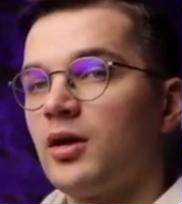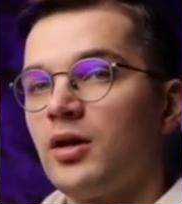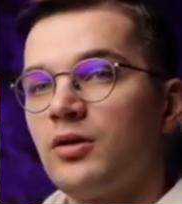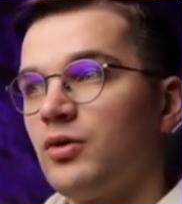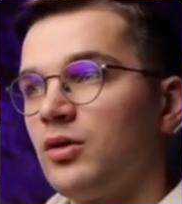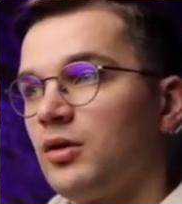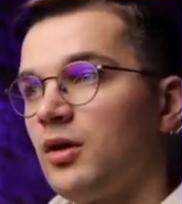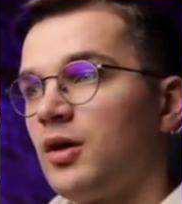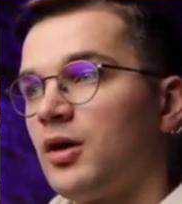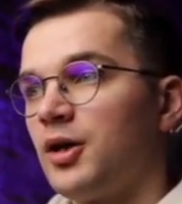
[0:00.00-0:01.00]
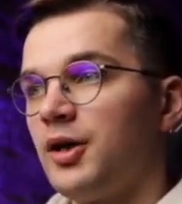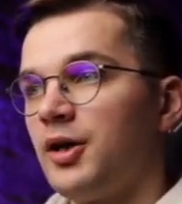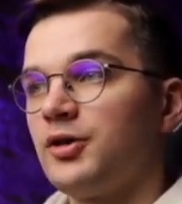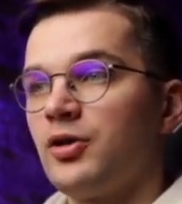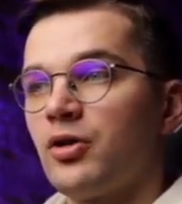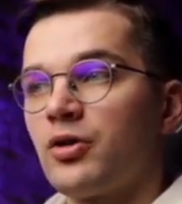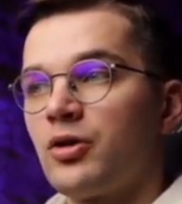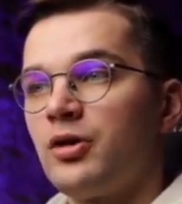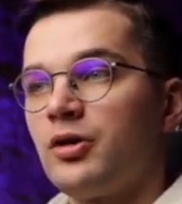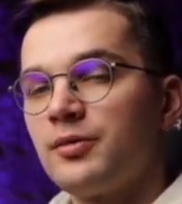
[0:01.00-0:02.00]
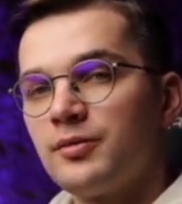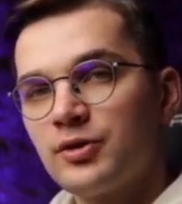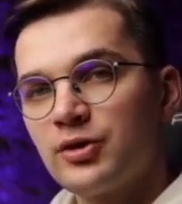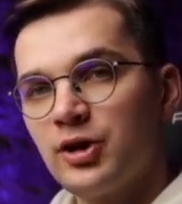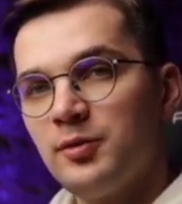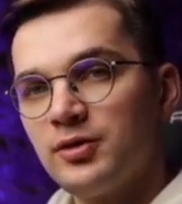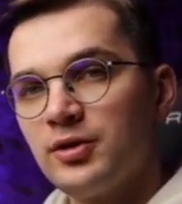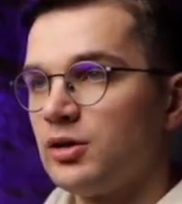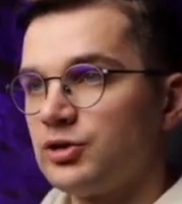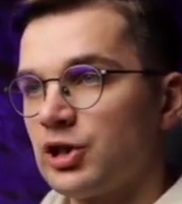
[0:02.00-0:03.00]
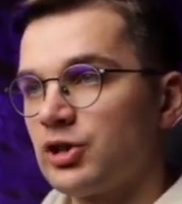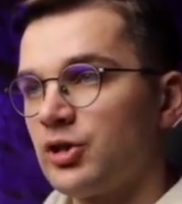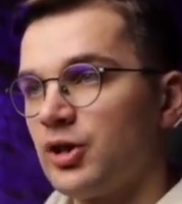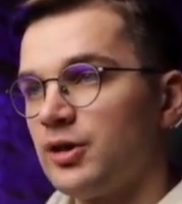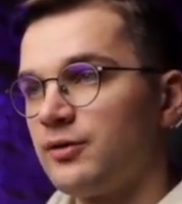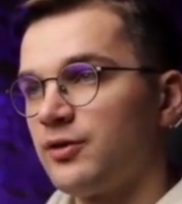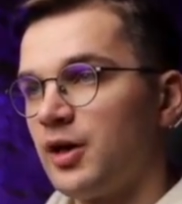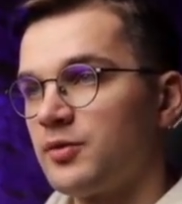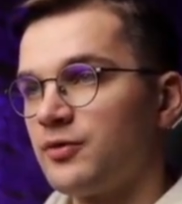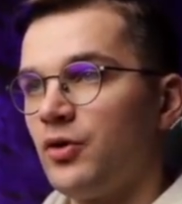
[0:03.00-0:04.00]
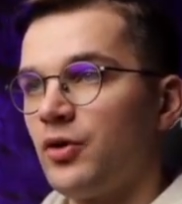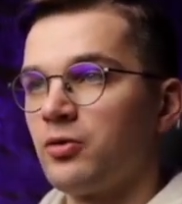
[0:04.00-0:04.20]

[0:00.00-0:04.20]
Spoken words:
it will read your script, generate frames for you.